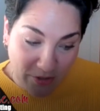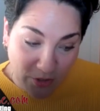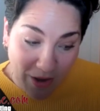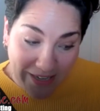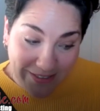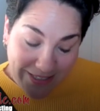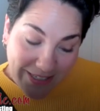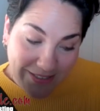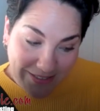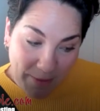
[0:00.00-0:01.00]
So I
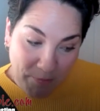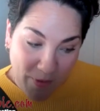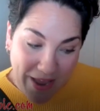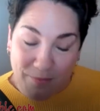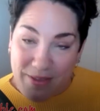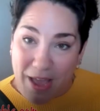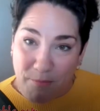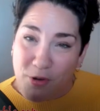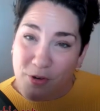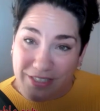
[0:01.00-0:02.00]
did step away to
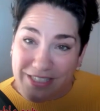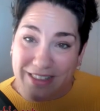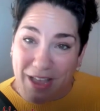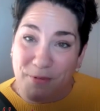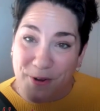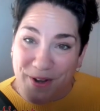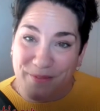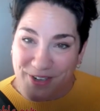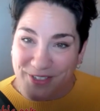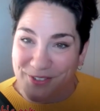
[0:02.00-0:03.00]
take that program
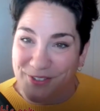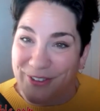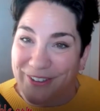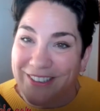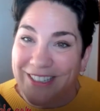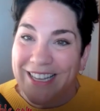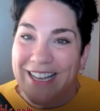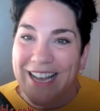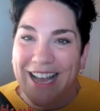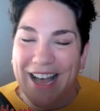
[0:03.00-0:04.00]
director role
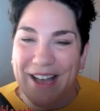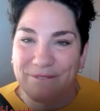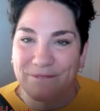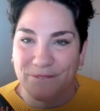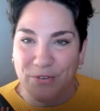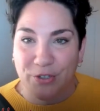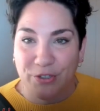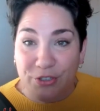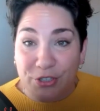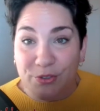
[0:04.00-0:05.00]
for
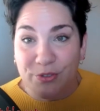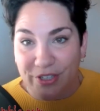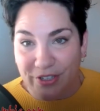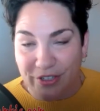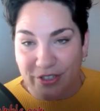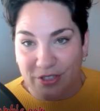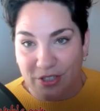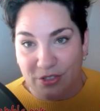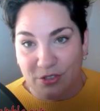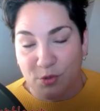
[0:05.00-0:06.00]
2 years
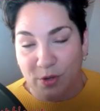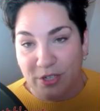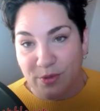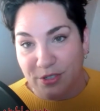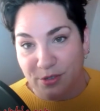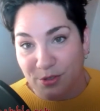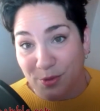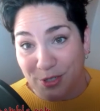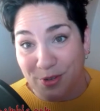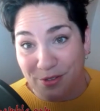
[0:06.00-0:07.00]
in 2022 and
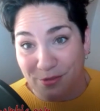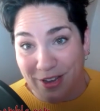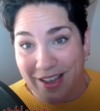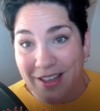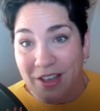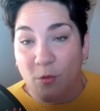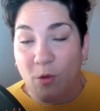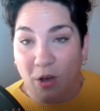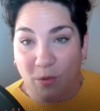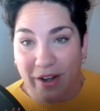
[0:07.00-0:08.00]
2023
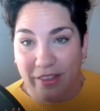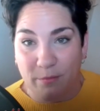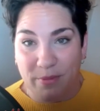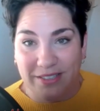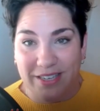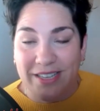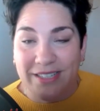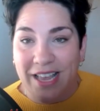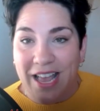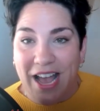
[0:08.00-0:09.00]
while running the business,
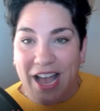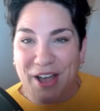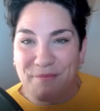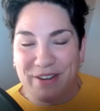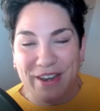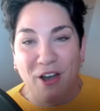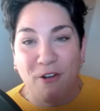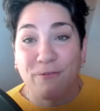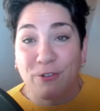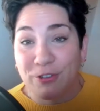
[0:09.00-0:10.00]
but now
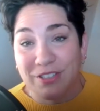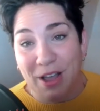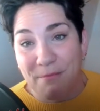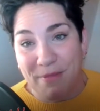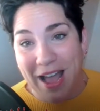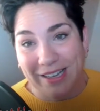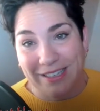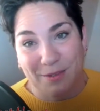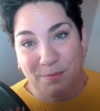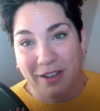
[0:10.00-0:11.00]
full time back
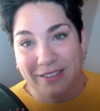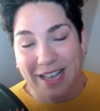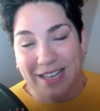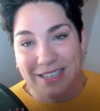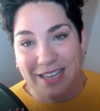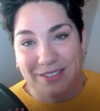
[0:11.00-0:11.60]
into podcasting.